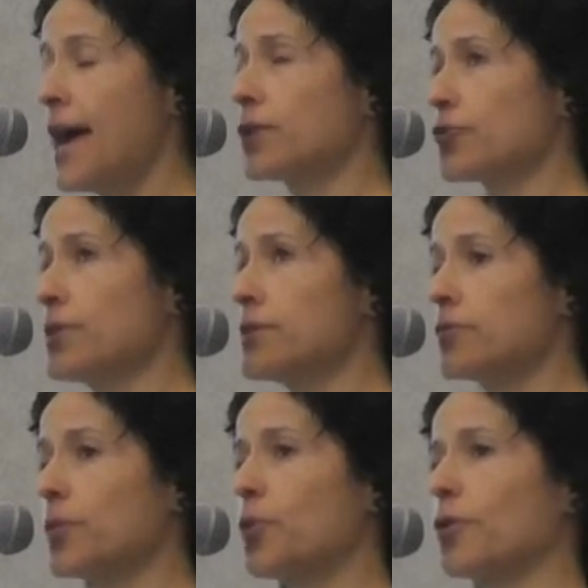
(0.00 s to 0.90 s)
And a
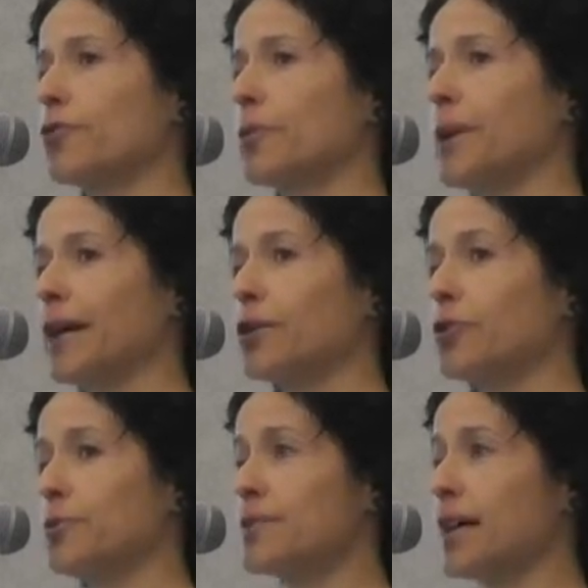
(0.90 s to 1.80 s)
recent report from
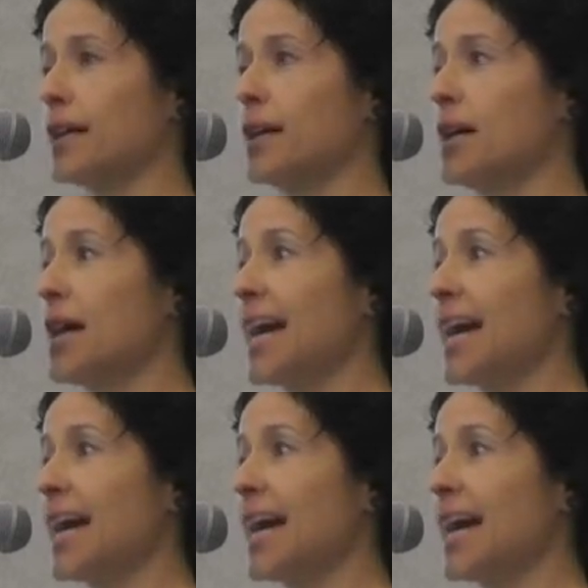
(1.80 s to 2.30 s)
NICLU said,